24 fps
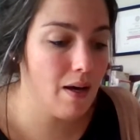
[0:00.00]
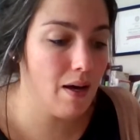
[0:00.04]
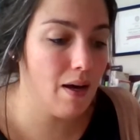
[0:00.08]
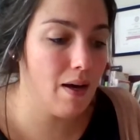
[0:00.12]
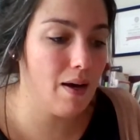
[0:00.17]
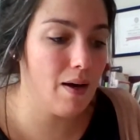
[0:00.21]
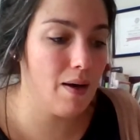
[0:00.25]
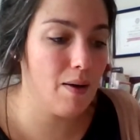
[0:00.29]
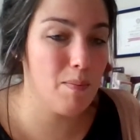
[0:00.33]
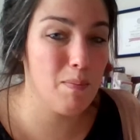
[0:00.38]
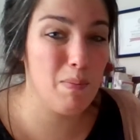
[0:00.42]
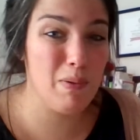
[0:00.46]

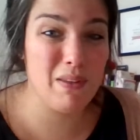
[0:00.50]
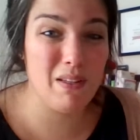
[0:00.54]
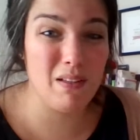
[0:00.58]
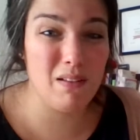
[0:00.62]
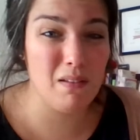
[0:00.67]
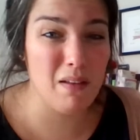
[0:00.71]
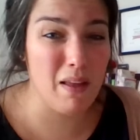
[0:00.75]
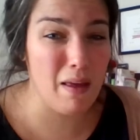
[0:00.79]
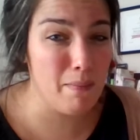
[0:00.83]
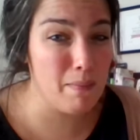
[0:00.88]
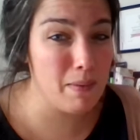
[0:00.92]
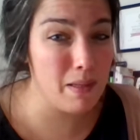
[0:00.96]
um, but the
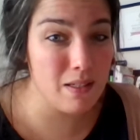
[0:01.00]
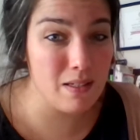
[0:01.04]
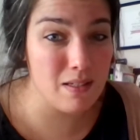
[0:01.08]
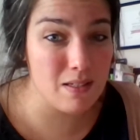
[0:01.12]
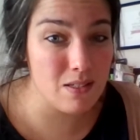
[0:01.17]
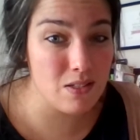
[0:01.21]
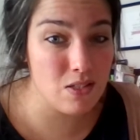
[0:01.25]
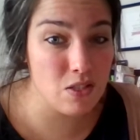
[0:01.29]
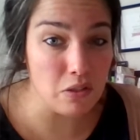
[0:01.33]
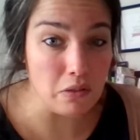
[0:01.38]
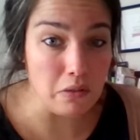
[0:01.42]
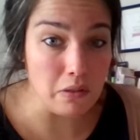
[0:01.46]
lemon
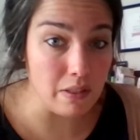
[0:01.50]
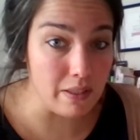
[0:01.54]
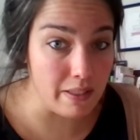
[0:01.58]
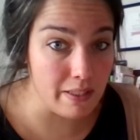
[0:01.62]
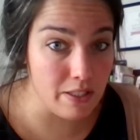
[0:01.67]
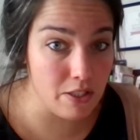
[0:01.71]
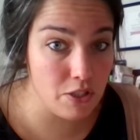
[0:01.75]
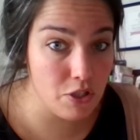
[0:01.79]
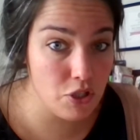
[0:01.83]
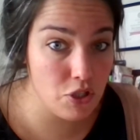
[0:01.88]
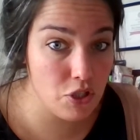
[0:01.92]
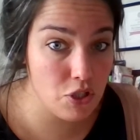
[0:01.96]
is
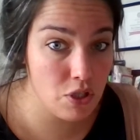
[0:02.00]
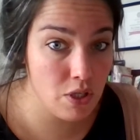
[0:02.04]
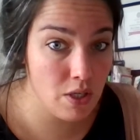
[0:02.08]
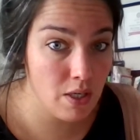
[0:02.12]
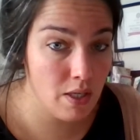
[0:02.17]
delish.